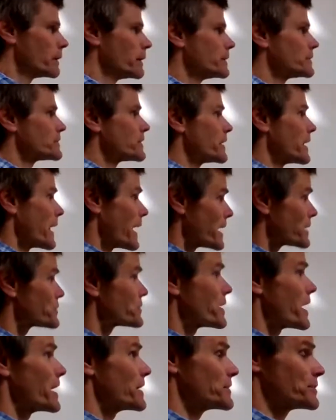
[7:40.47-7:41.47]
It's an
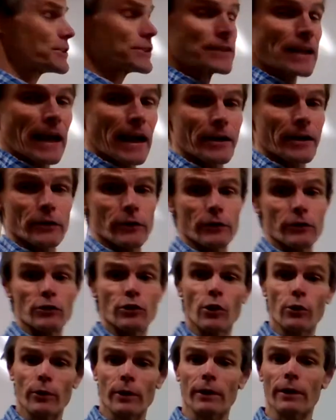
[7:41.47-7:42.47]
SI standard
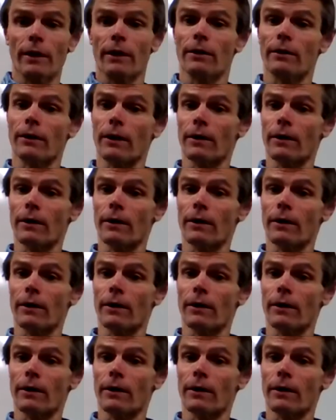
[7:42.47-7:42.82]
unit of,